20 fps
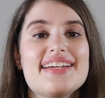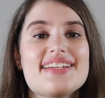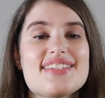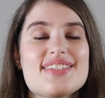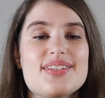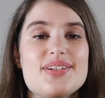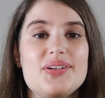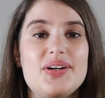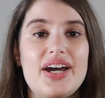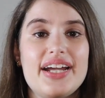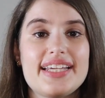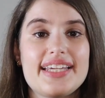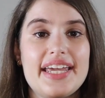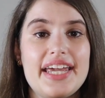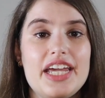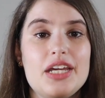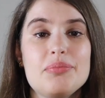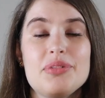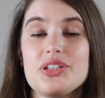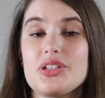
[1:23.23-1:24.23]
So I
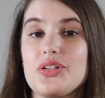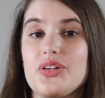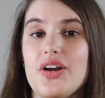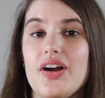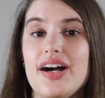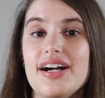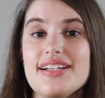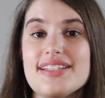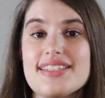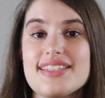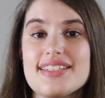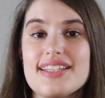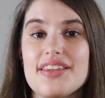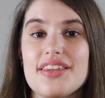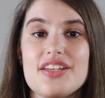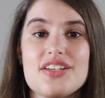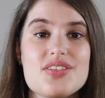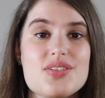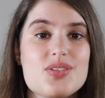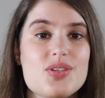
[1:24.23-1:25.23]
came across
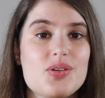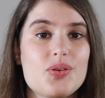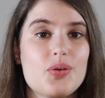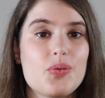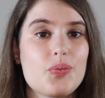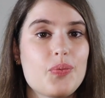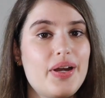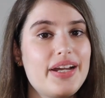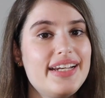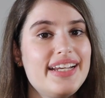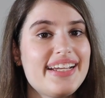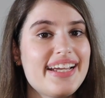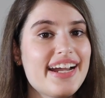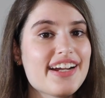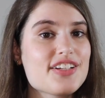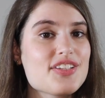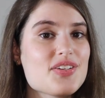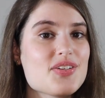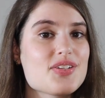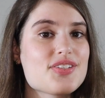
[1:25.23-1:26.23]
this writing
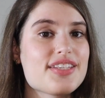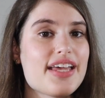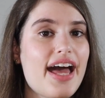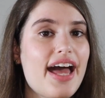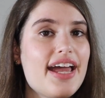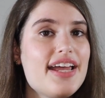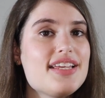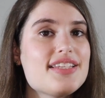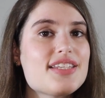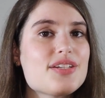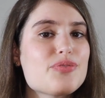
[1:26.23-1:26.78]
exercise.